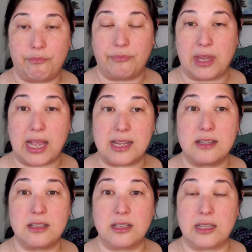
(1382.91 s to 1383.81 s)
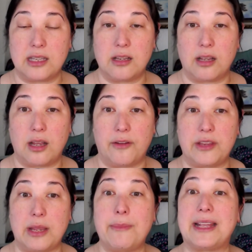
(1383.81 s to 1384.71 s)
that of
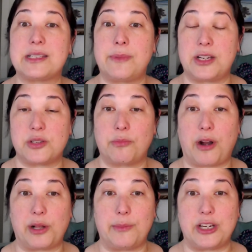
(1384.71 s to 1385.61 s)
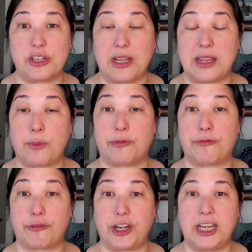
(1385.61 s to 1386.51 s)
the Emancipation Proclamation that they were
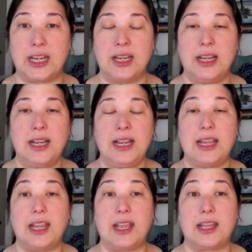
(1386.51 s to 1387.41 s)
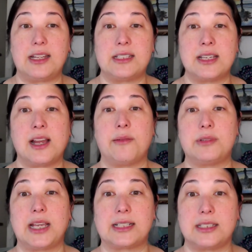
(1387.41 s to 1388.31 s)
freed. And um,
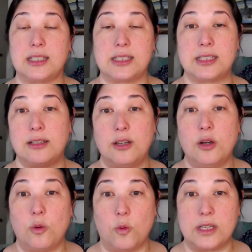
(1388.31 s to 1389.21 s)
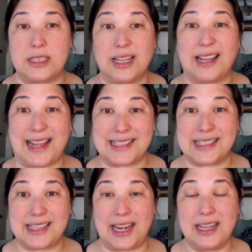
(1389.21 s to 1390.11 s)
Texas was the last
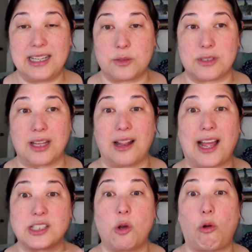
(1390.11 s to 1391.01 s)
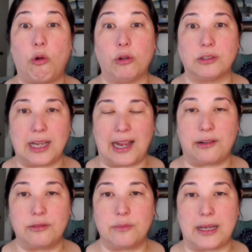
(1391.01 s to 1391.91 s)
state, this was the last hold
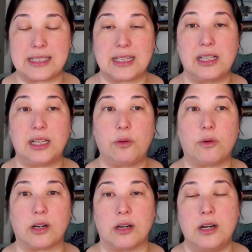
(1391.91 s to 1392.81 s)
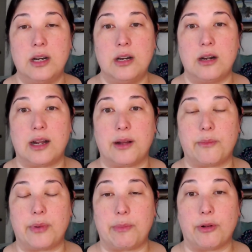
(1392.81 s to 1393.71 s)
out basically where um,
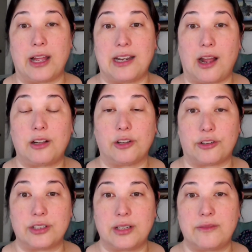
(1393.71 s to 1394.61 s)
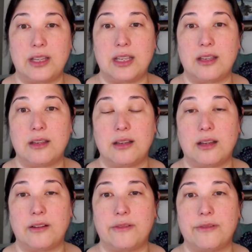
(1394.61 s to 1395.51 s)
people had not learned of the
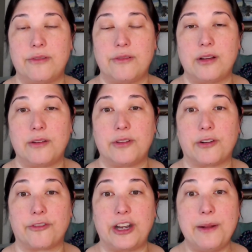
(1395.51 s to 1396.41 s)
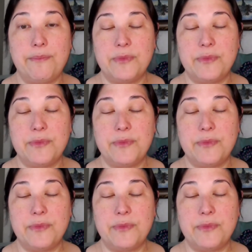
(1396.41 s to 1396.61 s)
of, of their freedom